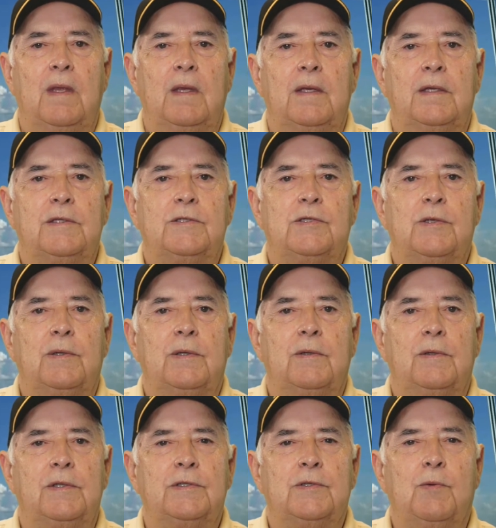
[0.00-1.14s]

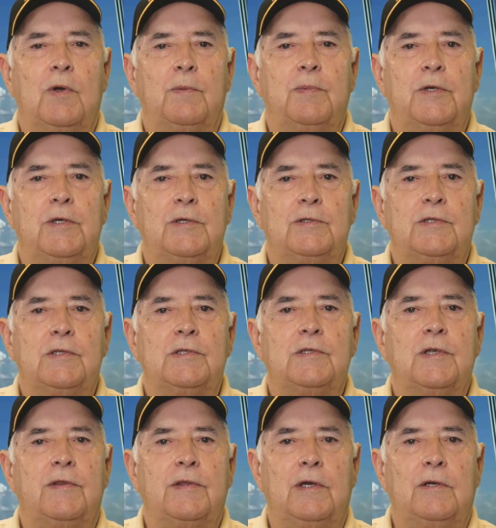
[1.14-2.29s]
is what produces the
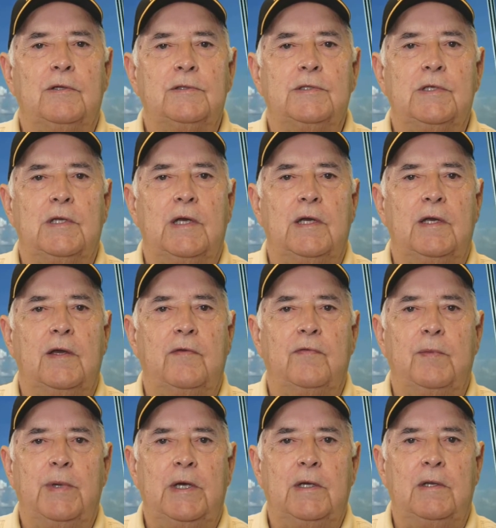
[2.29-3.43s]
thoughts that I have
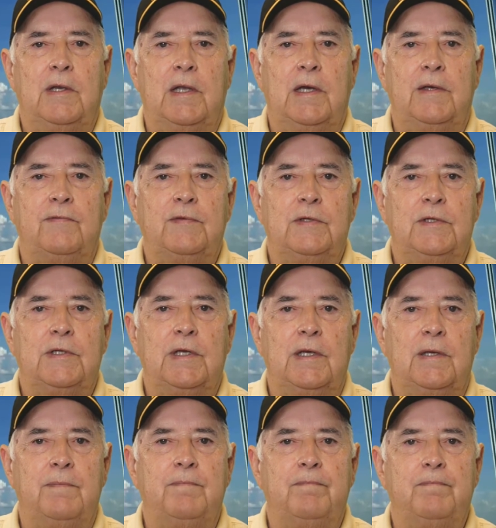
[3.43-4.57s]
about life
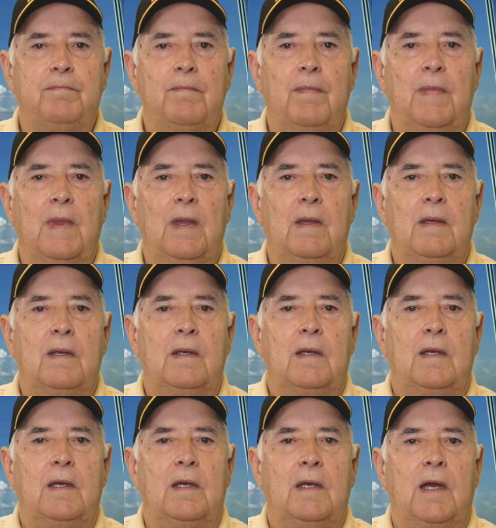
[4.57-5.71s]
today.
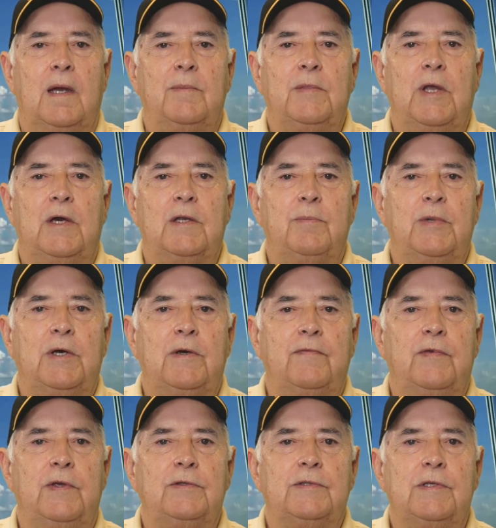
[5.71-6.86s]
I'm not above
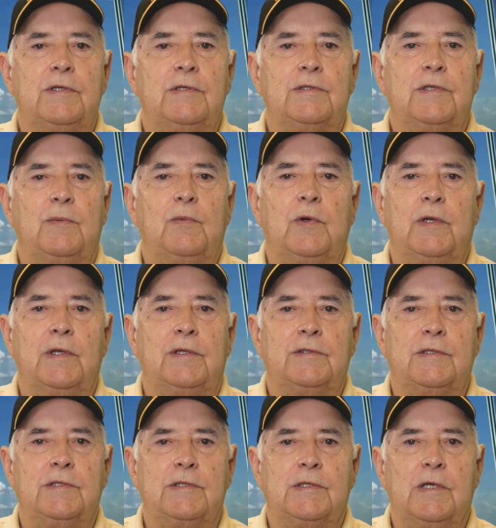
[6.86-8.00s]
using someone
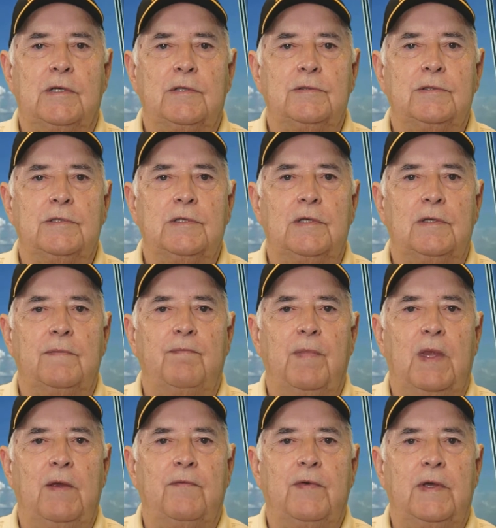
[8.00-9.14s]
else's thoughts
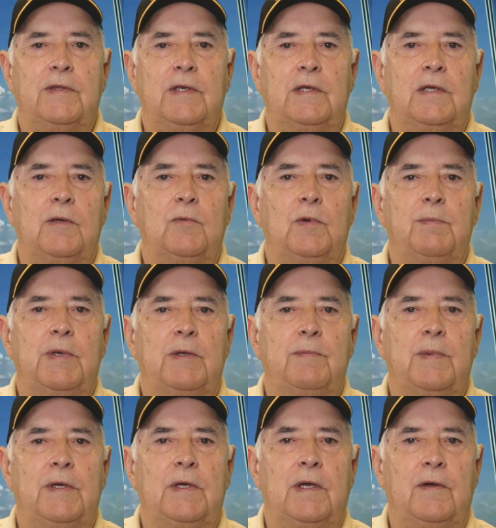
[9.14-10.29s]
if I think it would be
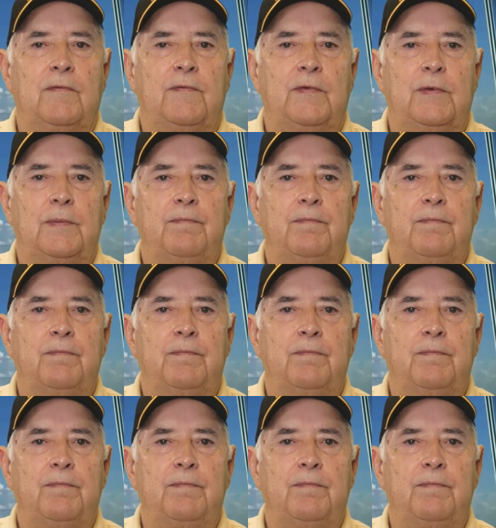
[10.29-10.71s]
helpful.